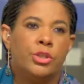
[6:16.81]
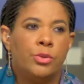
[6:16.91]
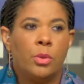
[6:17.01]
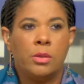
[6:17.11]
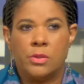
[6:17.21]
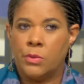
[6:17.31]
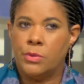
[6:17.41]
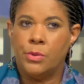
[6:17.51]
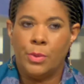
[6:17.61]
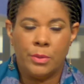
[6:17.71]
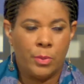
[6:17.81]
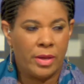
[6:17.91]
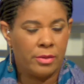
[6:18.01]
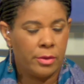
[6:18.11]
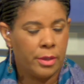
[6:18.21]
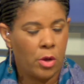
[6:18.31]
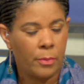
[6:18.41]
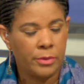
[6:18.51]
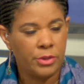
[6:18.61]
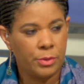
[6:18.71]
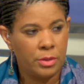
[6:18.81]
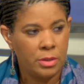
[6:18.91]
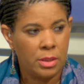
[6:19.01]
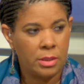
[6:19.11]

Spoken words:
you also note whether the opportunity